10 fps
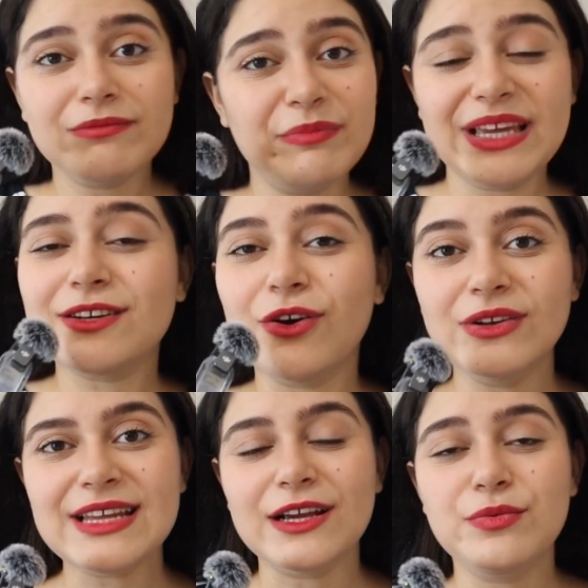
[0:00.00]
be in
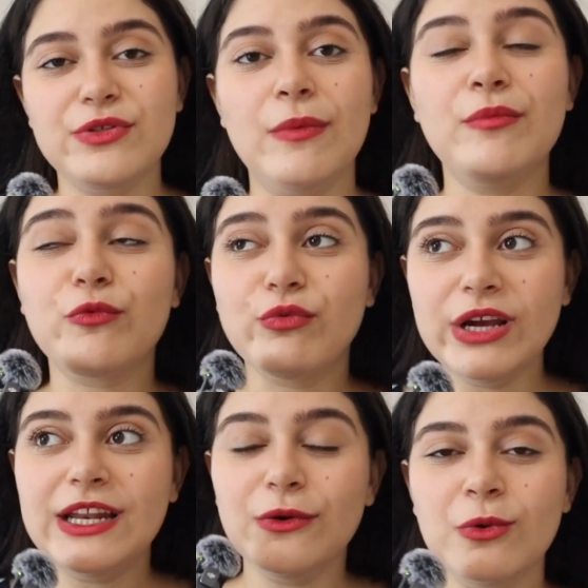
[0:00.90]
contact with you. I'm
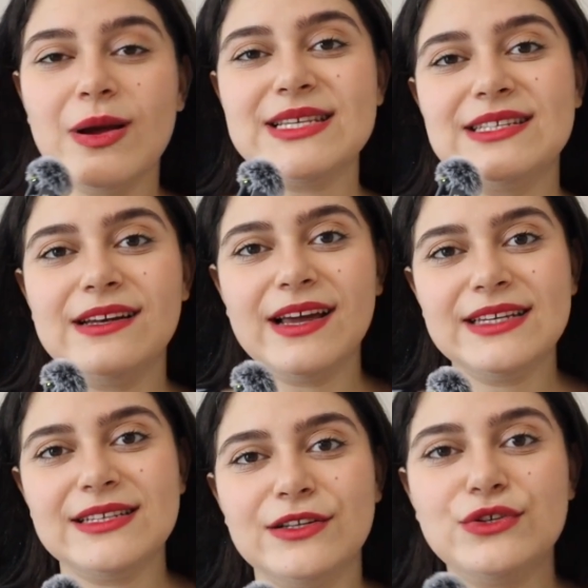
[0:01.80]
really always
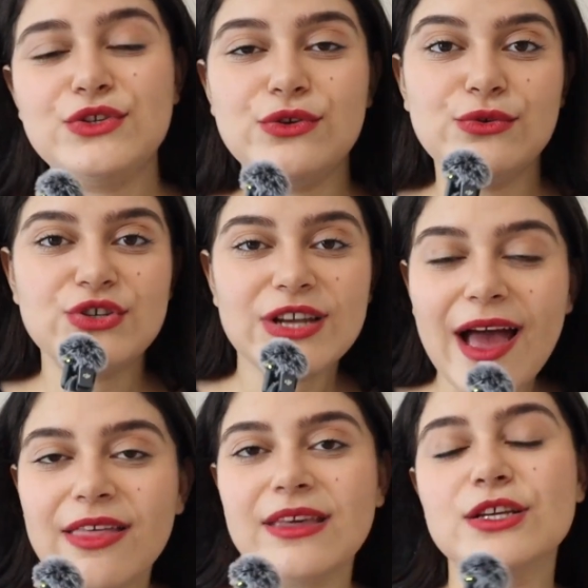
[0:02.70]
delighted to
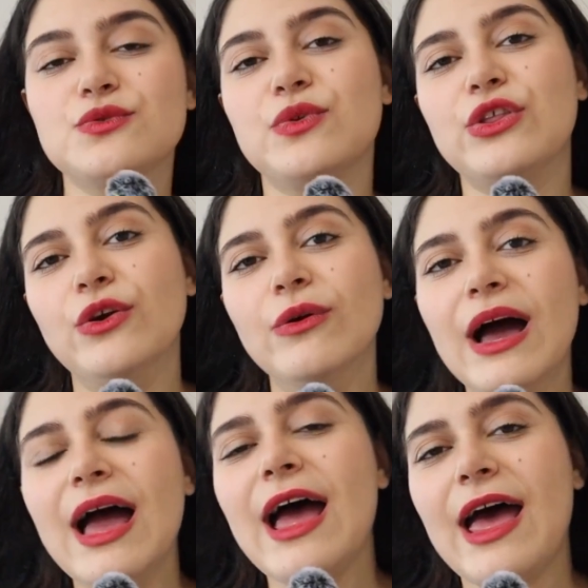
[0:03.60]
share things with you
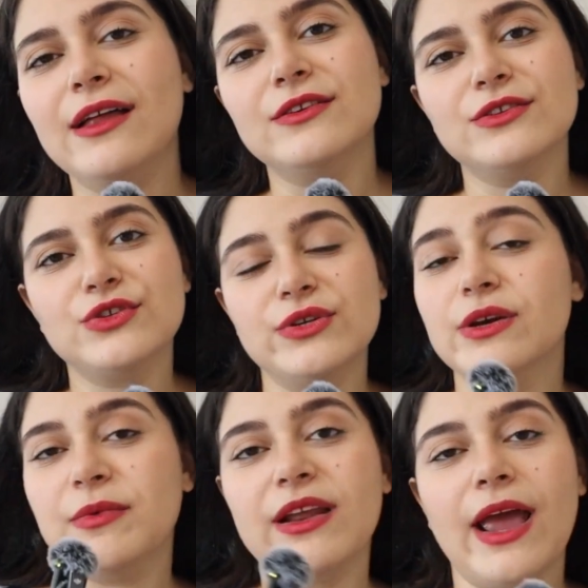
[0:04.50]
and to
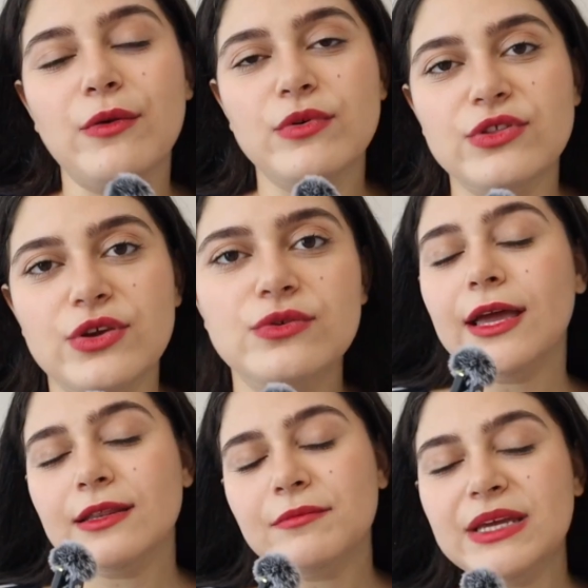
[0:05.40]
communicate with you.
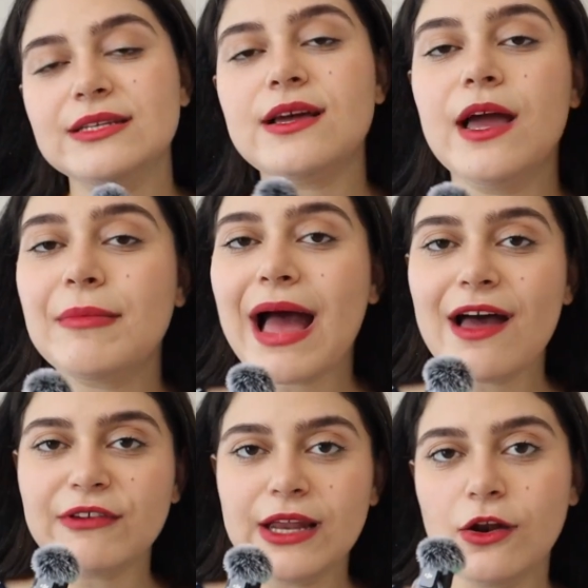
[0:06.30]
In the meantime,
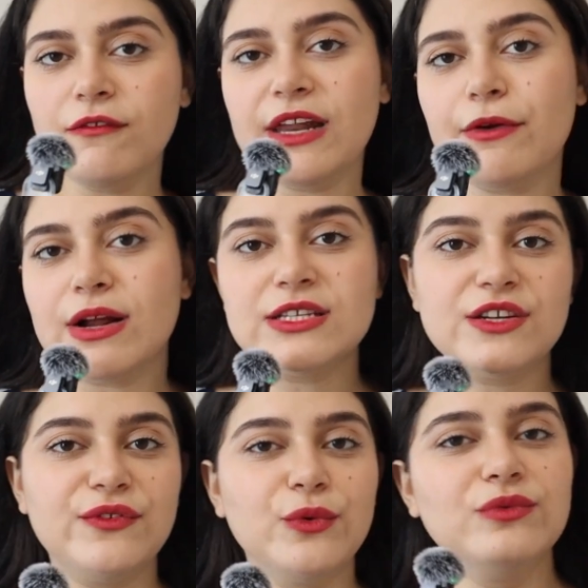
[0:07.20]
have a lovely rest
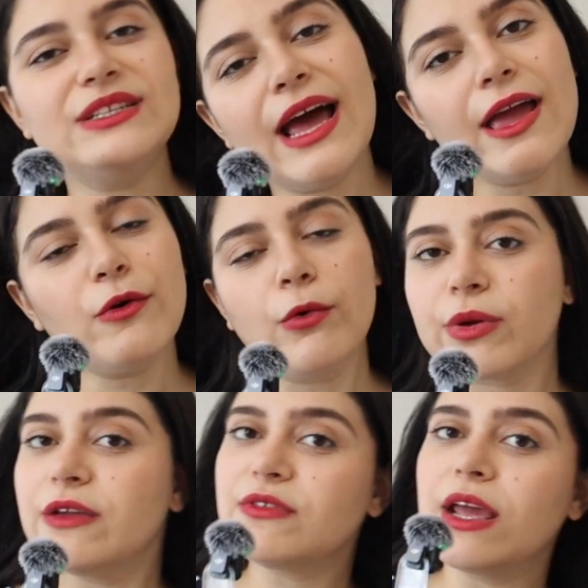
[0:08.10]
of your day or
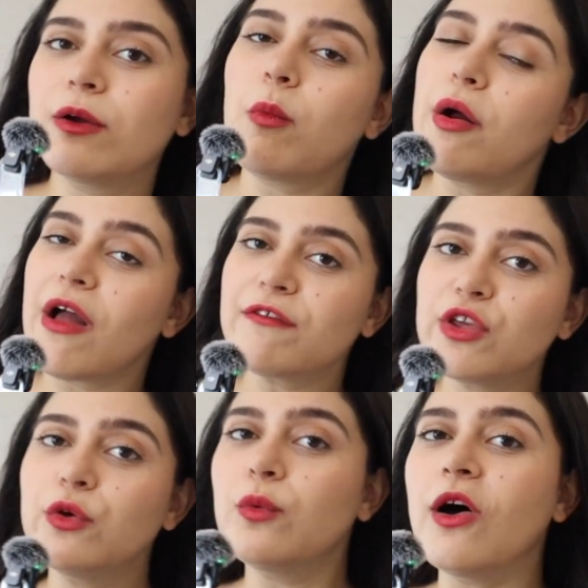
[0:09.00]
evening wherever
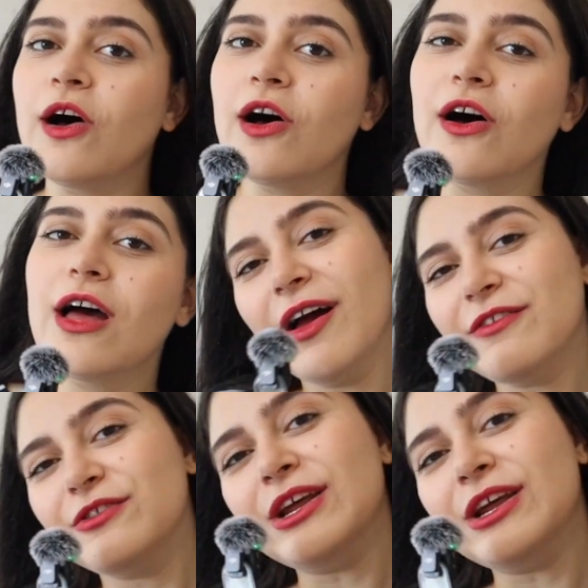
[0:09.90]
you are. Bye for